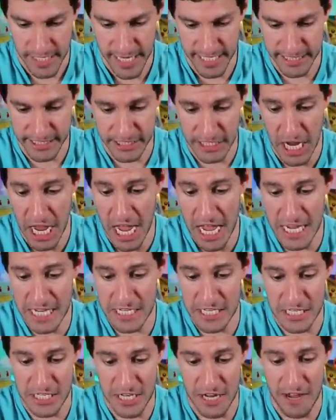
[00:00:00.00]
It
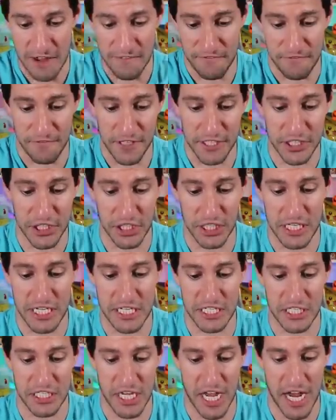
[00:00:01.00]
does
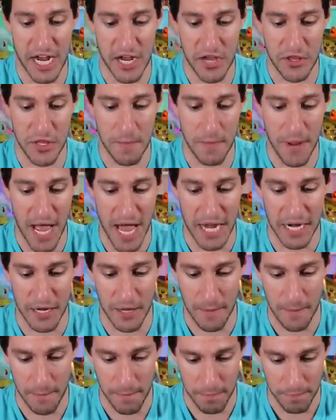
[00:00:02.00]
officially say in the
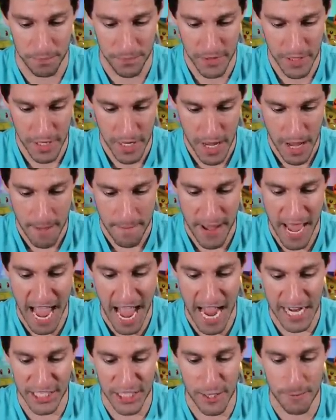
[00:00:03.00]
bottom,
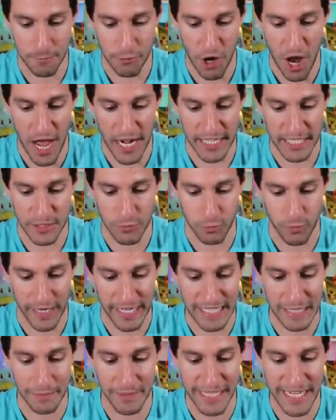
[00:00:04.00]
packs and products
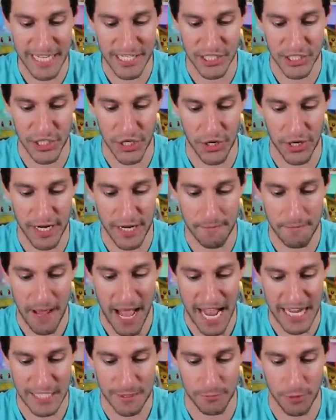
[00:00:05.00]
randomly inserted,
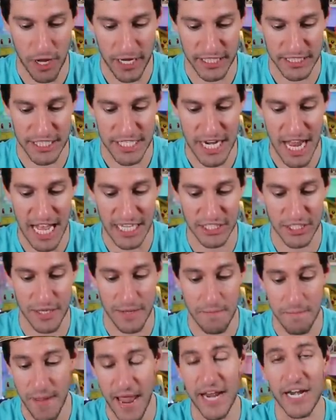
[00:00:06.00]
packs and products not,
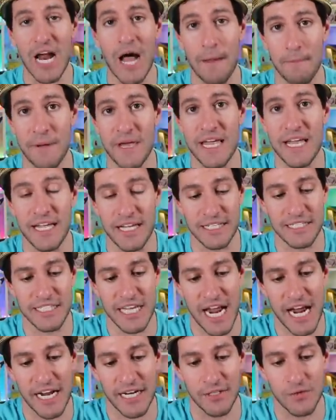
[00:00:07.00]
it may not be
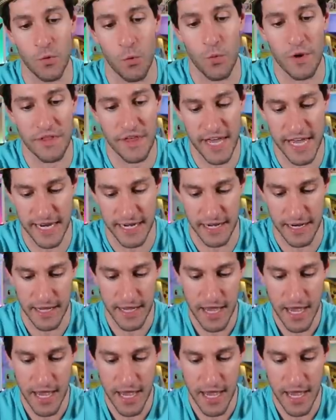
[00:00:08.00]
contained within.